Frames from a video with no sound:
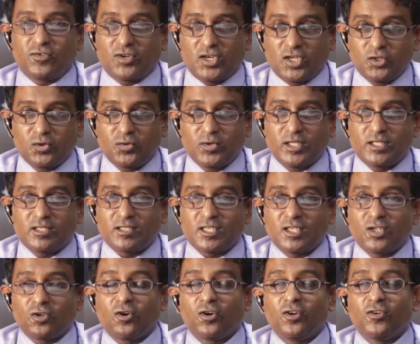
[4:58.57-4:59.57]
graduates
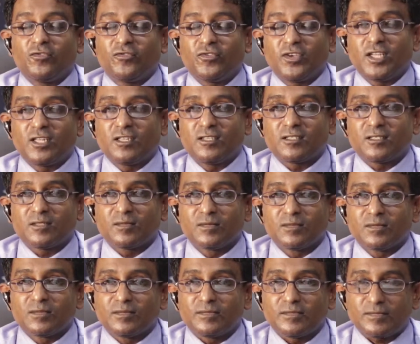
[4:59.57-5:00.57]
in all fields,
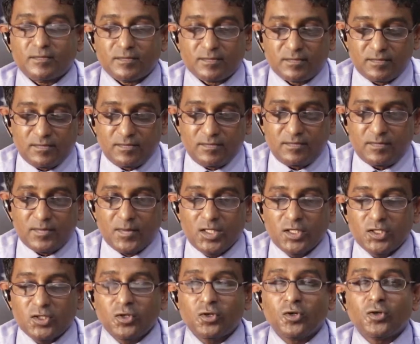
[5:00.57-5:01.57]

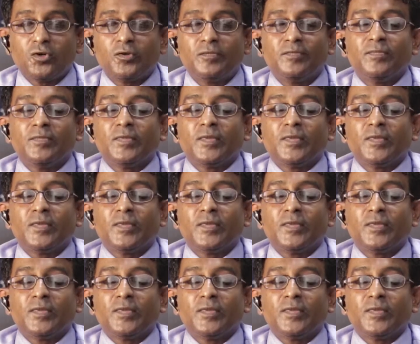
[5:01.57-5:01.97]
So